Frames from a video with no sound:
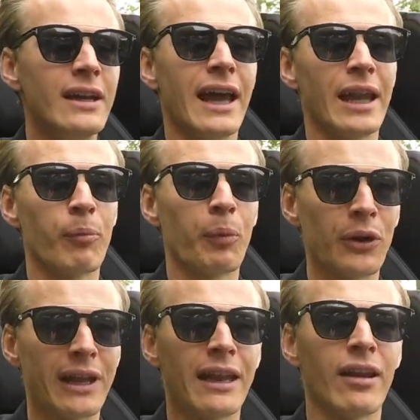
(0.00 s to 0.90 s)
and I'm
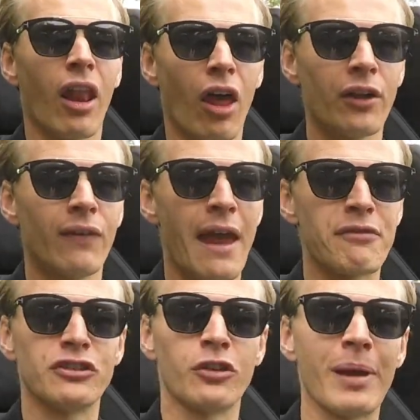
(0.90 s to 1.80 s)
putting in a lot of
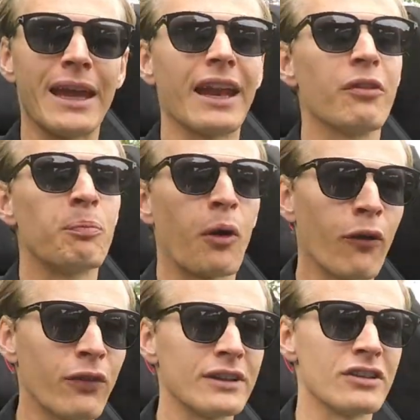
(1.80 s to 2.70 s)
effort to make it as
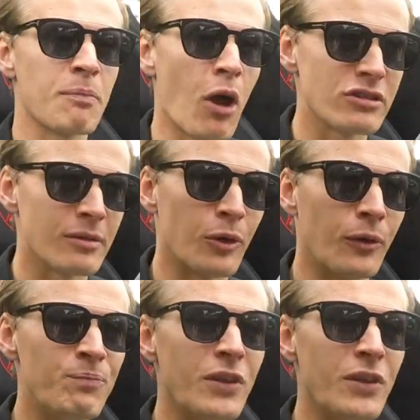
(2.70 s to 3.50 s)
perfect as possible.